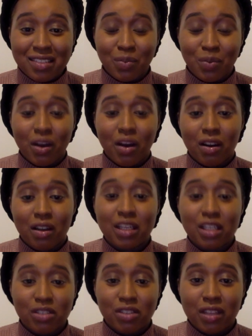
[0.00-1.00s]
We are
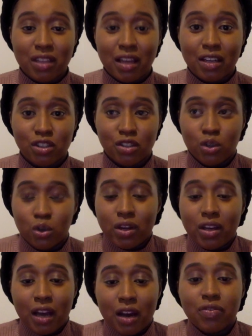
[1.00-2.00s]
literally there just
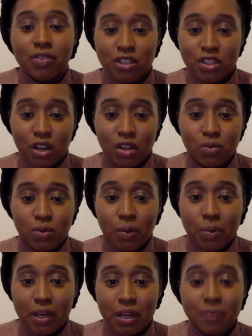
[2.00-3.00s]
looking out for the child's
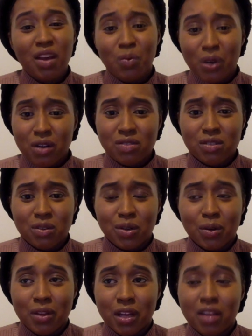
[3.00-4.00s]
well-being. We also know
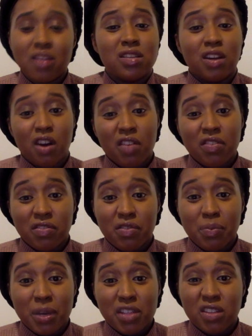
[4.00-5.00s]
that there's a lot of
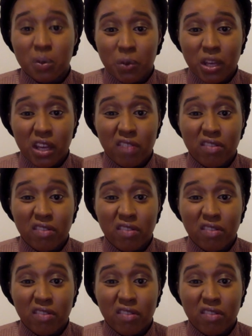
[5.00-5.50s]
information that we give